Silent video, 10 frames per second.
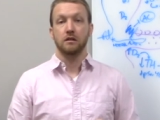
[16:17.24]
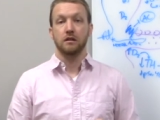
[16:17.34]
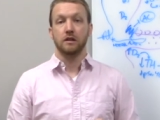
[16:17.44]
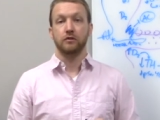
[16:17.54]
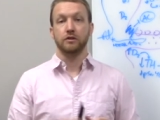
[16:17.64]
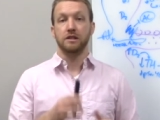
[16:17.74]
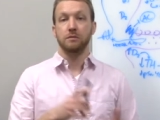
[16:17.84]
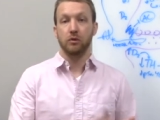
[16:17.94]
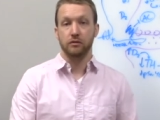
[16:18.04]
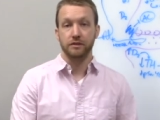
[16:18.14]
Of course,
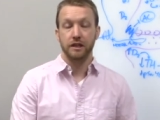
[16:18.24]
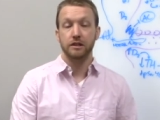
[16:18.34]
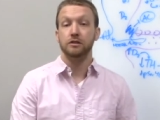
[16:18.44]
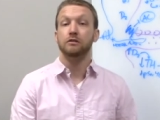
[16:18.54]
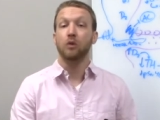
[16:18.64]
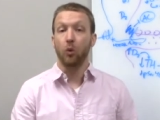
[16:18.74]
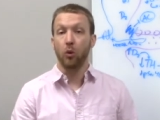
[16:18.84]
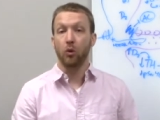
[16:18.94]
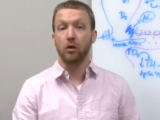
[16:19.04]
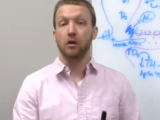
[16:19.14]
depolarization
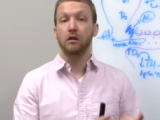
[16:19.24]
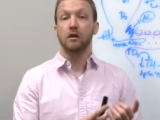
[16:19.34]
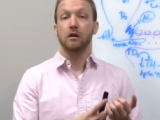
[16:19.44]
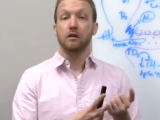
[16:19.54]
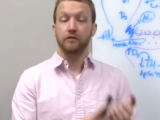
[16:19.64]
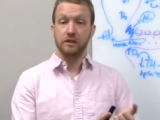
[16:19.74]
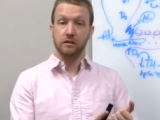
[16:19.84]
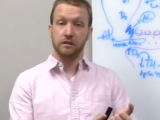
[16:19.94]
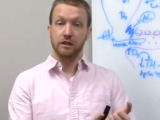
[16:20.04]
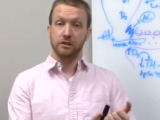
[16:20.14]
or
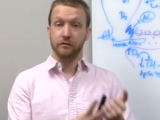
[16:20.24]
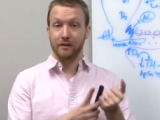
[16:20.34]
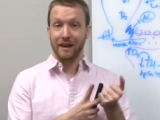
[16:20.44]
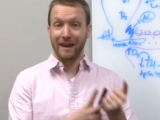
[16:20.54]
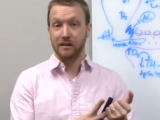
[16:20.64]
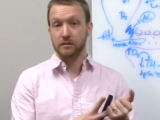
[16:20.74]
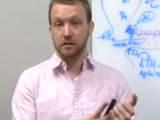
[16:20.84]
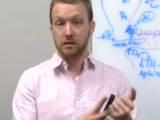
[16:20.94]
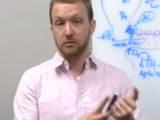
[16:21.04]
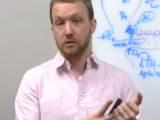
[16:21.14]
facilitation of
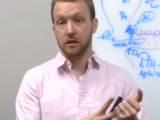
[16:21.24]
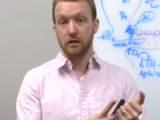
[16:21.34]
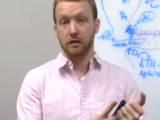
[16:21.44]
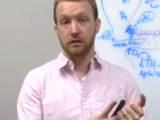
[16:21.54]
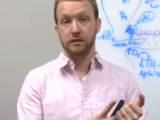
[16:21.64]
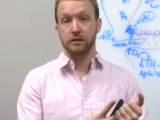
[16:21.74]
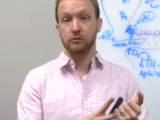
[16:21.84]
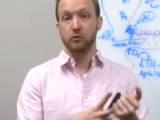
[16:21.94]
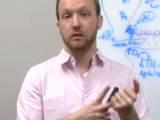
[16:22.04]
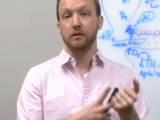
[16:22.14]
calcium conductances
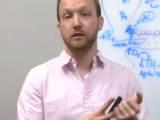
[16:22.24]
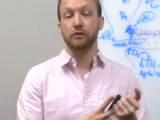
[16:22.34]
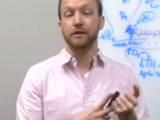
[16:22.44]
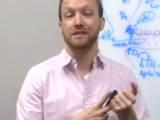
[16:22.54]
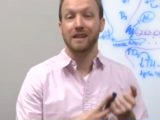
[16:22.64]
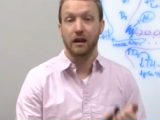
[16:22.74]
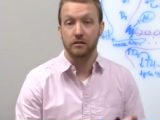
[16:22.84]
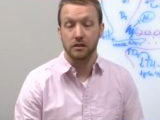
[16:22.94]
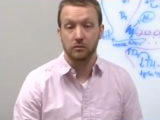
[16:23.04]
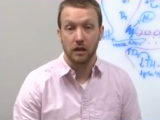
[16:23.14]
will increase
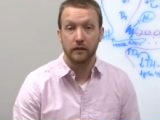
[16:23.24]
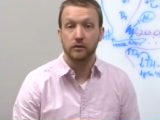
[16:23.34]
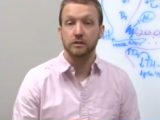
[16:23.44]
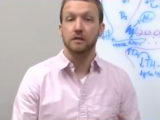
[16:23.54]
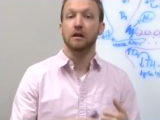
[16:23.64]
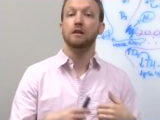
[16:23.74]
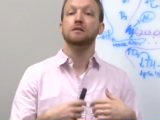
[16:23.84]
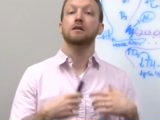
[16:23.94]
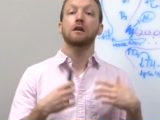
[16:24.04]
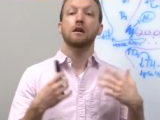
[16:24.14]
calcium levels and thus